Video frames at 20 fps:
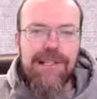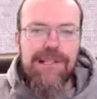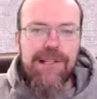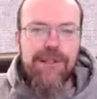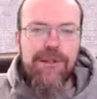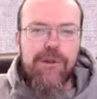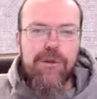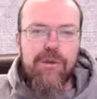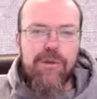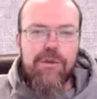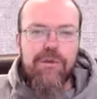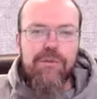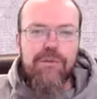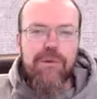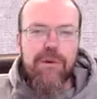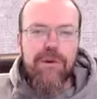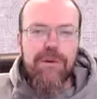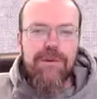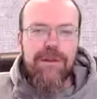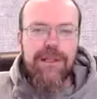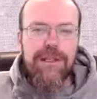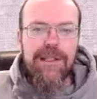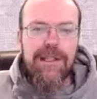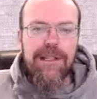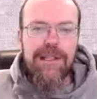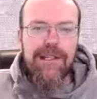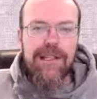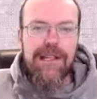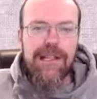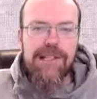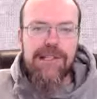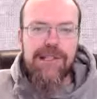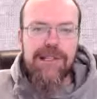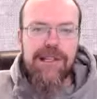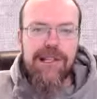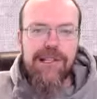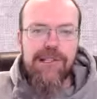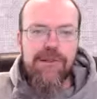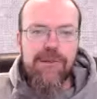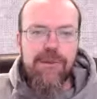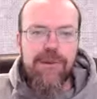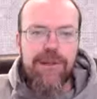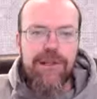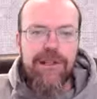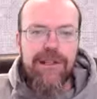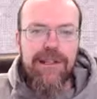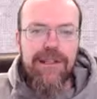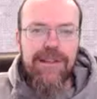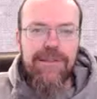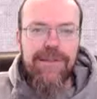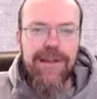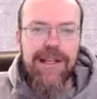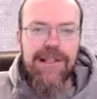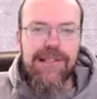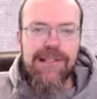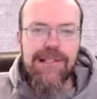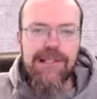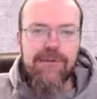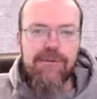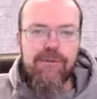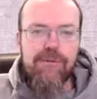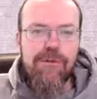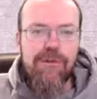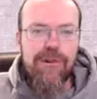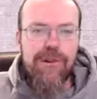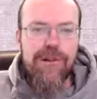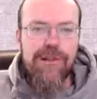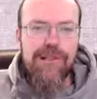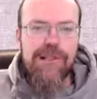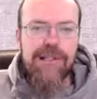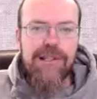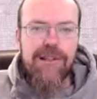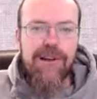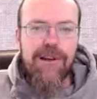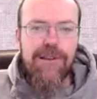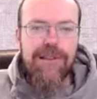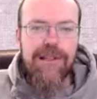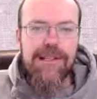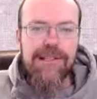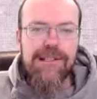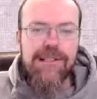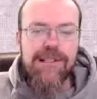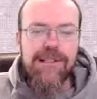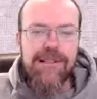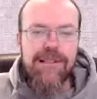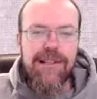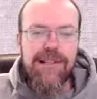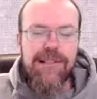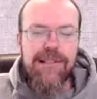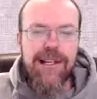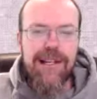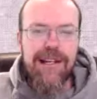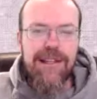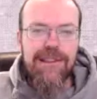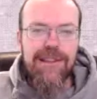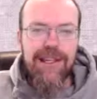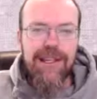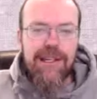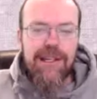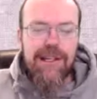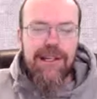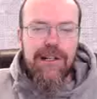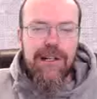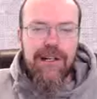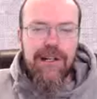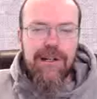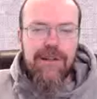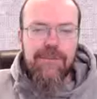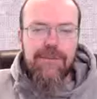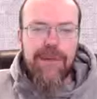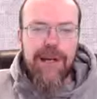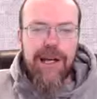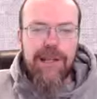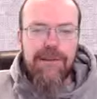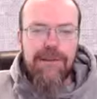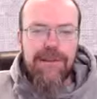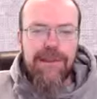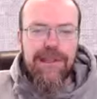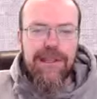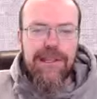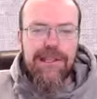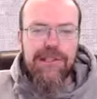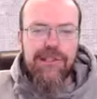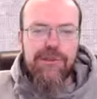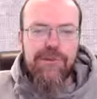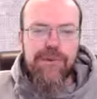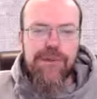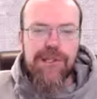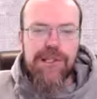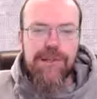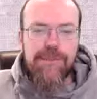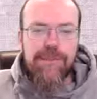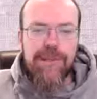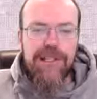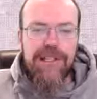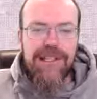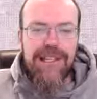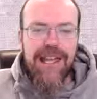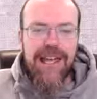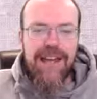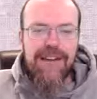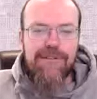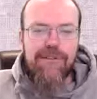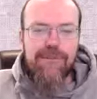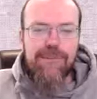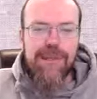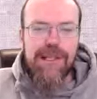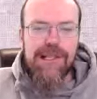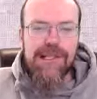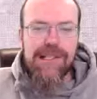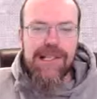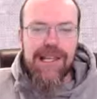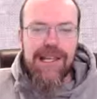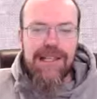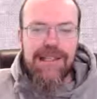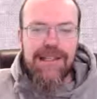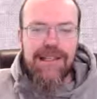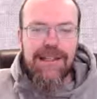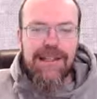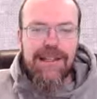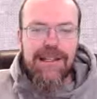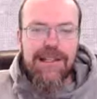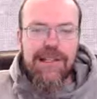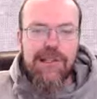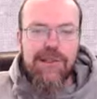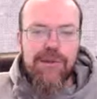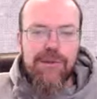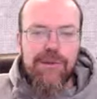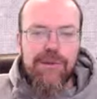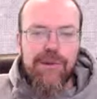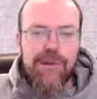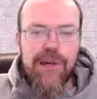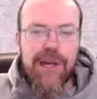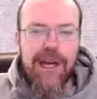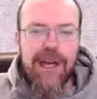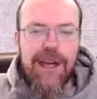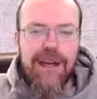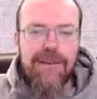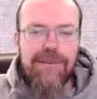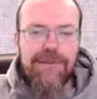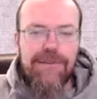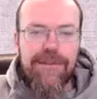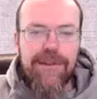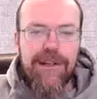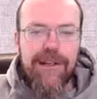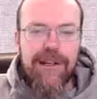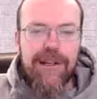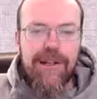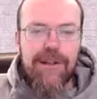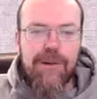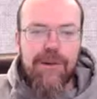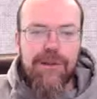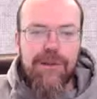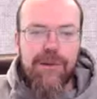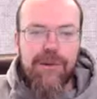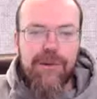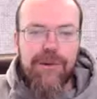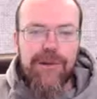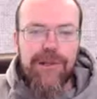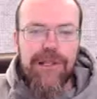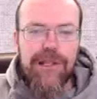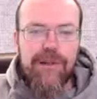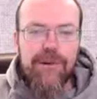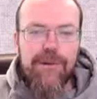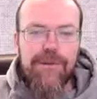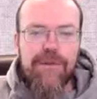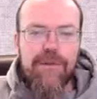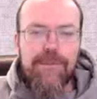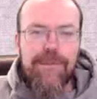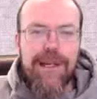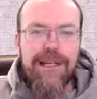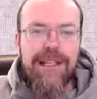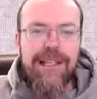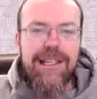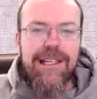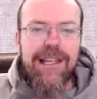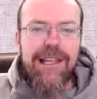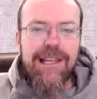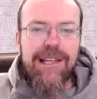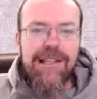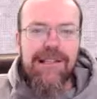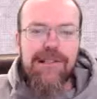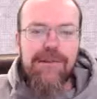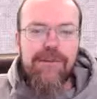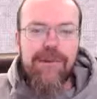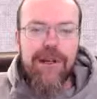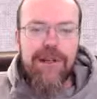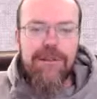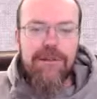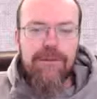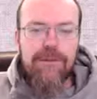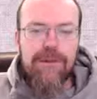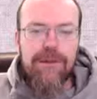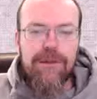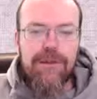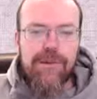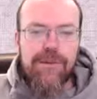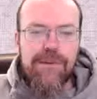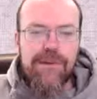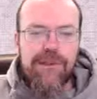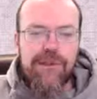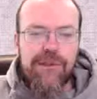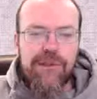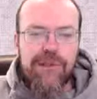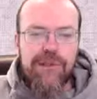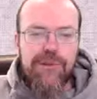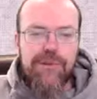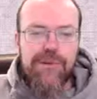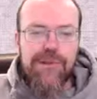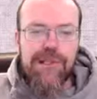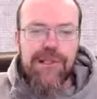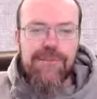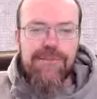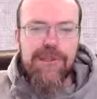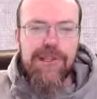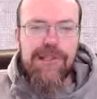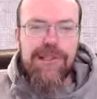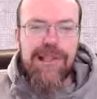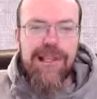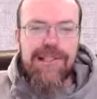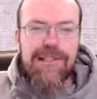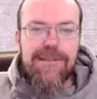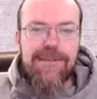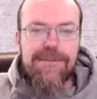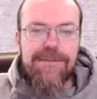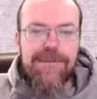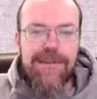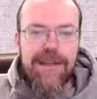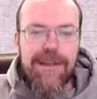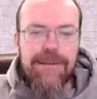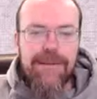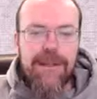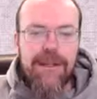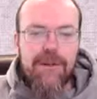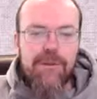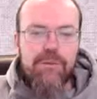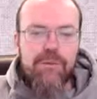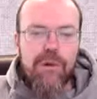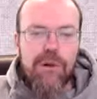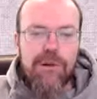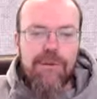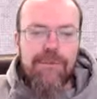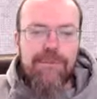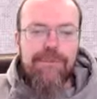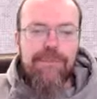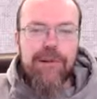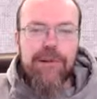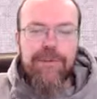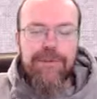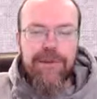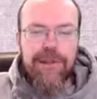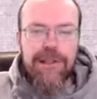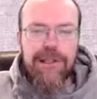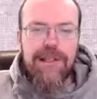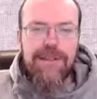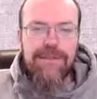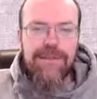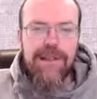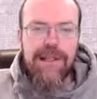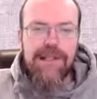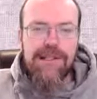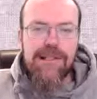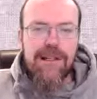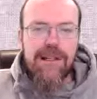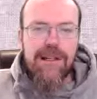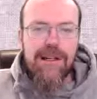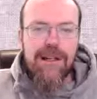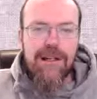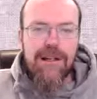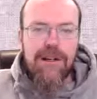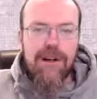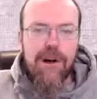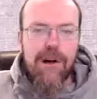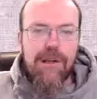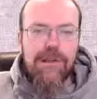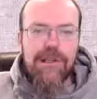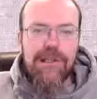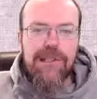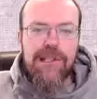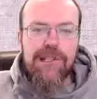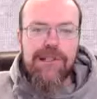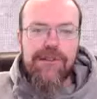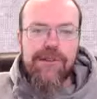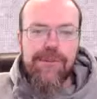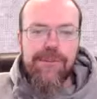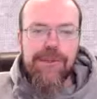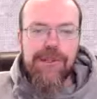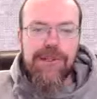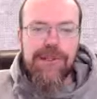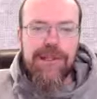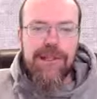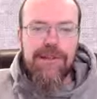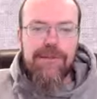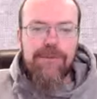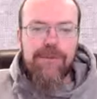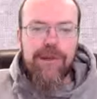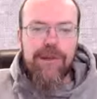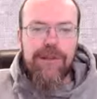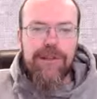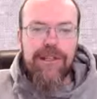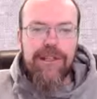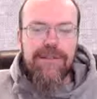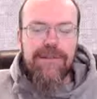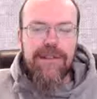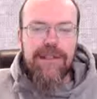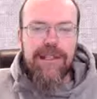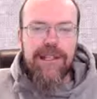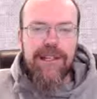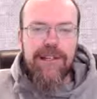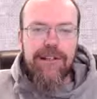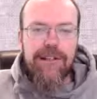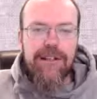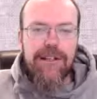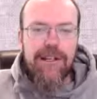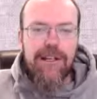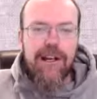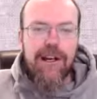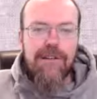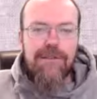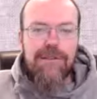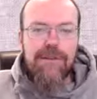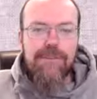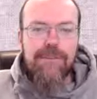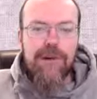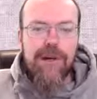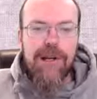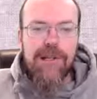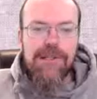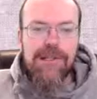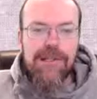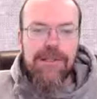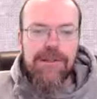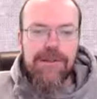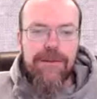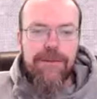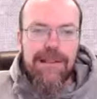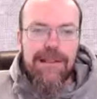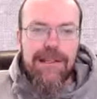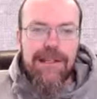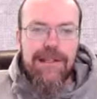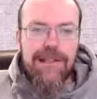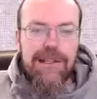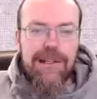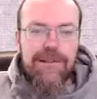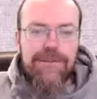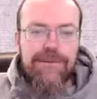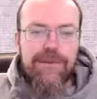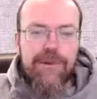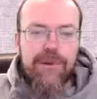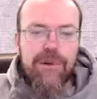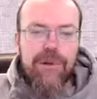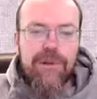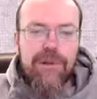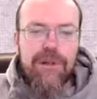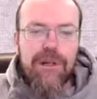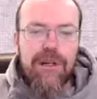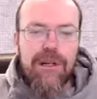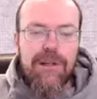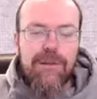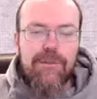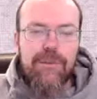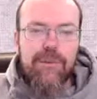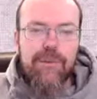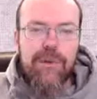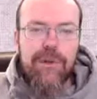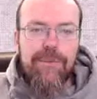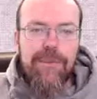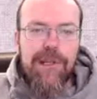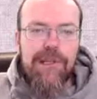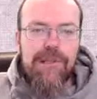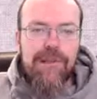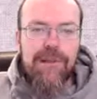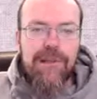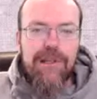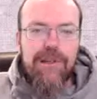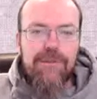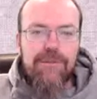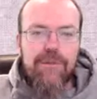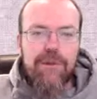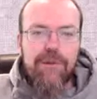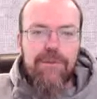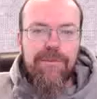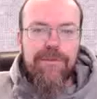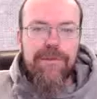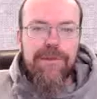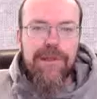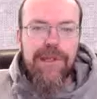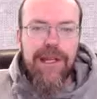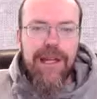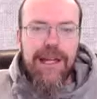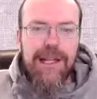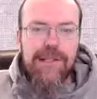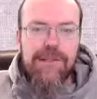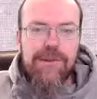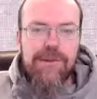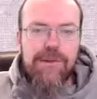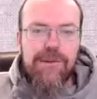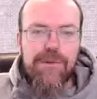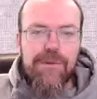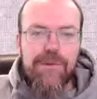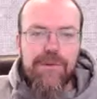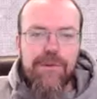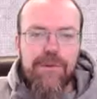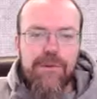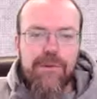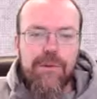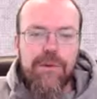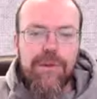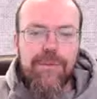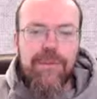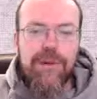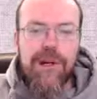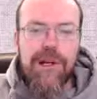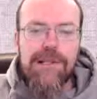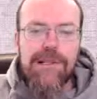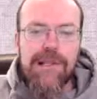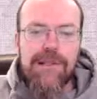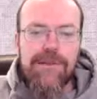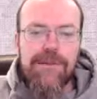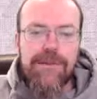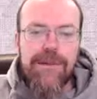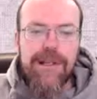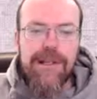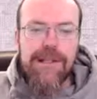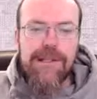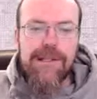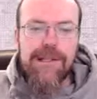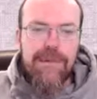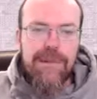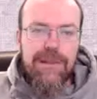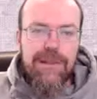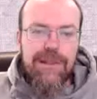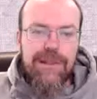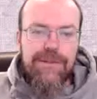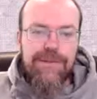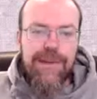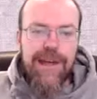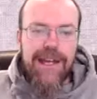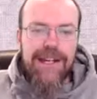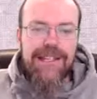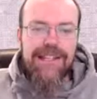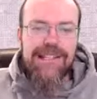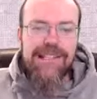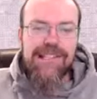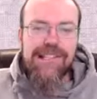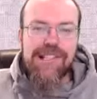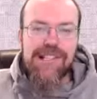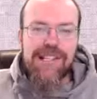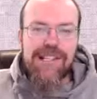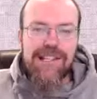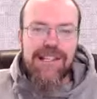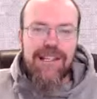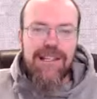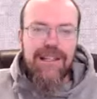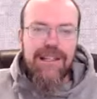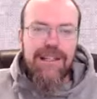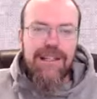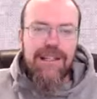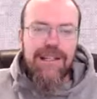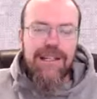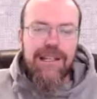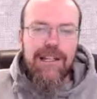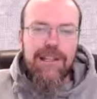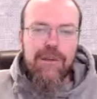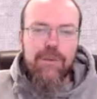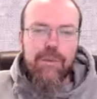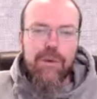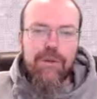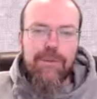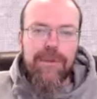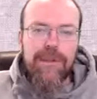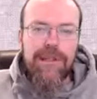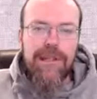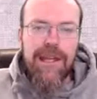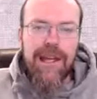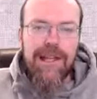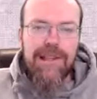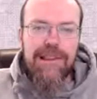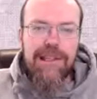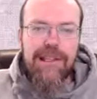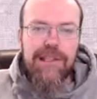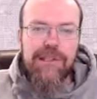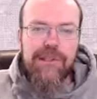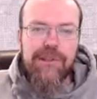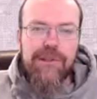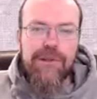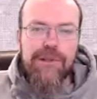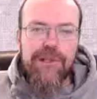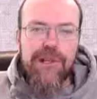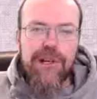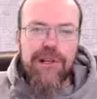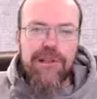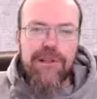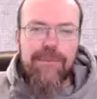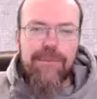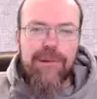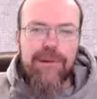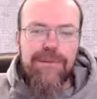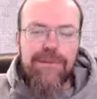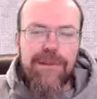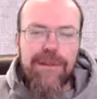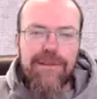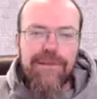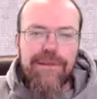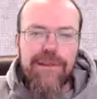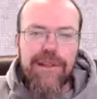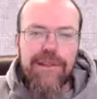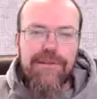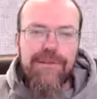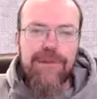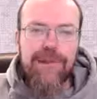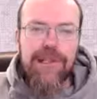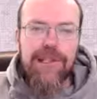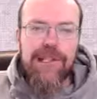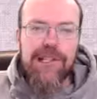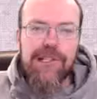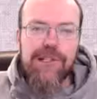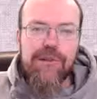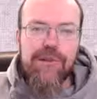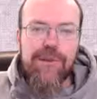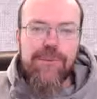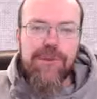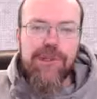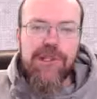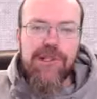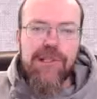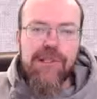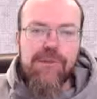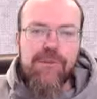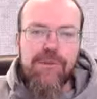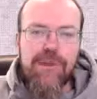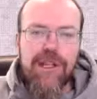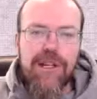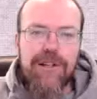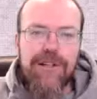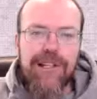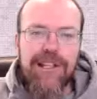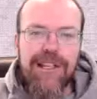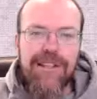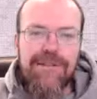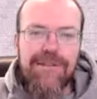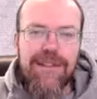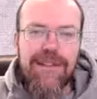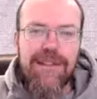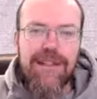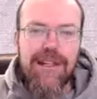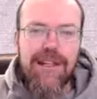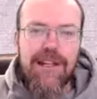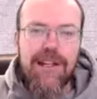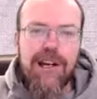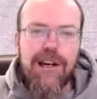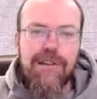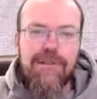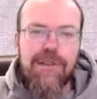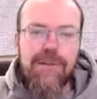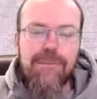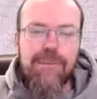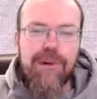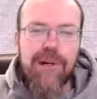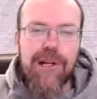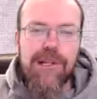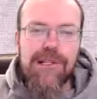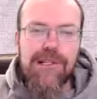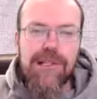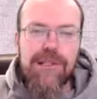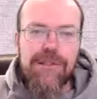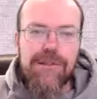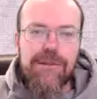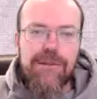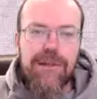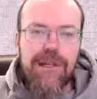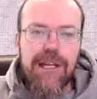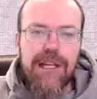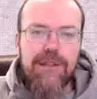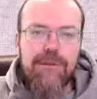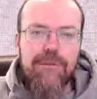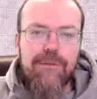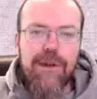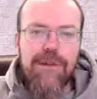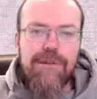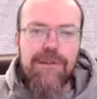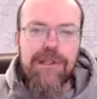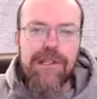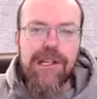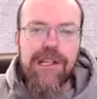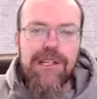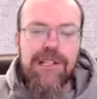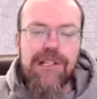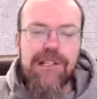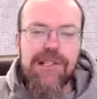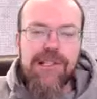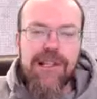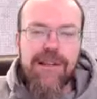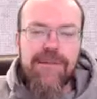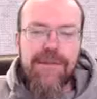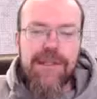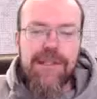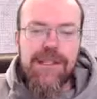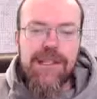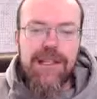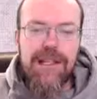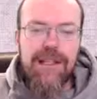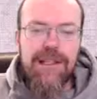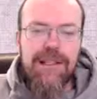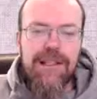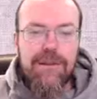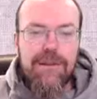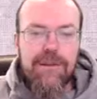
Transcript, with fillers: a huge role in, in his historic events and wars and all this this kind of thing, um, I don't think Jerusalem can ever be said to have uh, authority over many kings around the world. J Jerusalem just doesn't fit. Rome perfectly fits uh, all the description that we are given here of the prostitute. And therefore, uh, we must look at Rome for the answer to who the prostitute is. The Vatican City and the Roman Catholic Church are the perfect fit for the descriptions we are given of the prostitute in Revelation 17.